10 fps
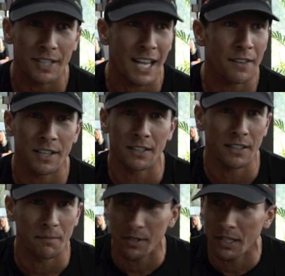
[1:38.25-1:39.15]
Now they're
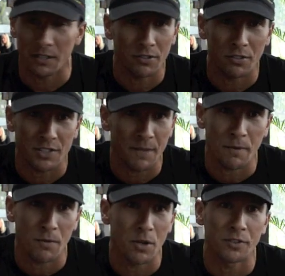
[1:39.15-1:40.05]
completely two
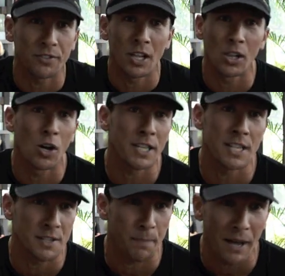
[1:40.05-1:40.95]
separate worlds, light
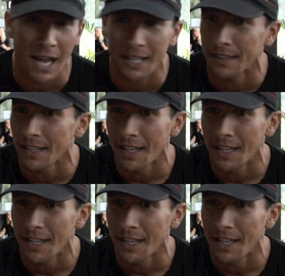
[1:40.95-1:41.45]
years apart,